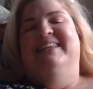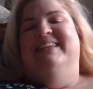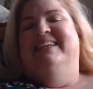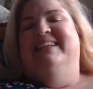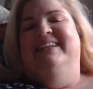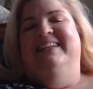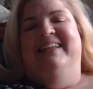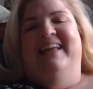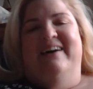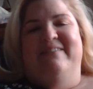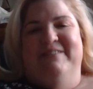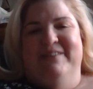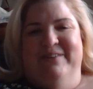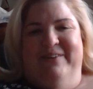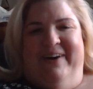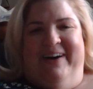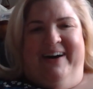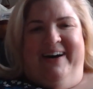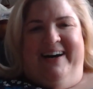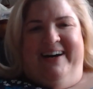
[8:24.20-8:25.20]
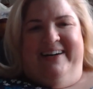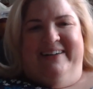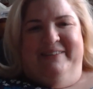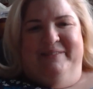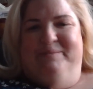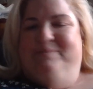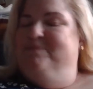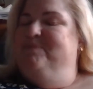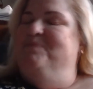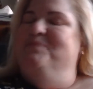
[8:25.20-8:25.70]
Love you
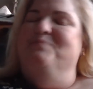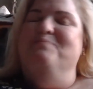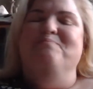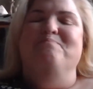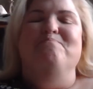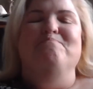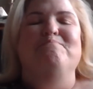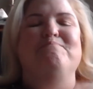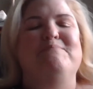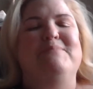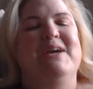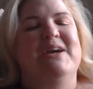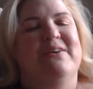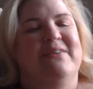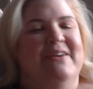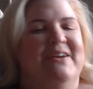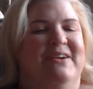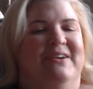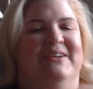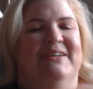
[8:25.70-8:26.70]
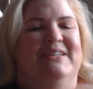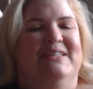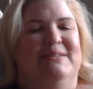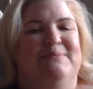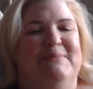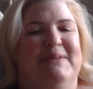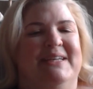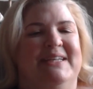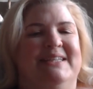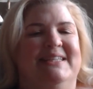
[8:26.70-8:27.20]
all. Merry
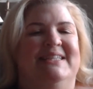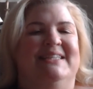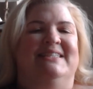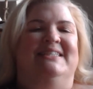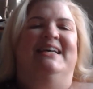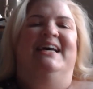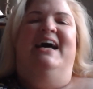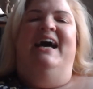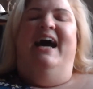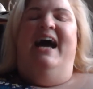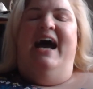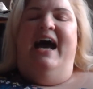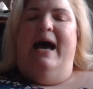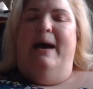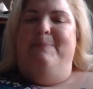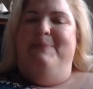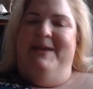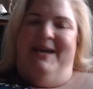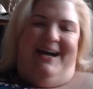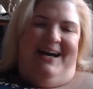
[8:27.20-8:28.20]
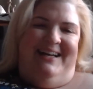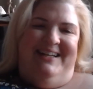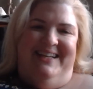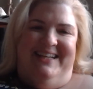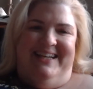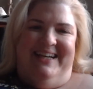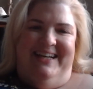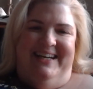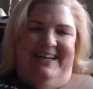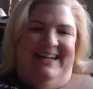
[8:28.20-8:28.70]
Christmas. Happy
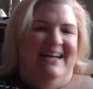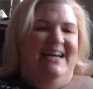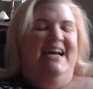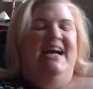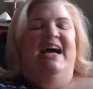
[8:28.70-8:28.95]
Hanukkah.